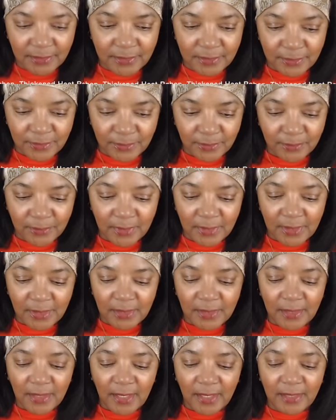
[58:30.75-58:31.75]
So
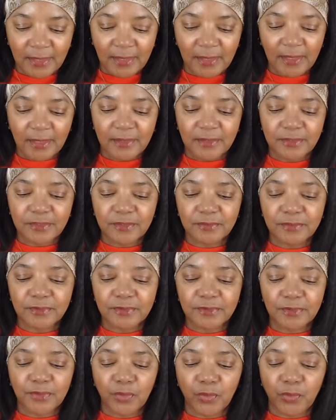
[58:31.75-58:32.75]
I thought this was
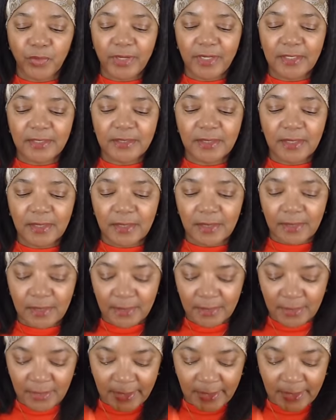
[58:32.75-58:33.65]
a great uh,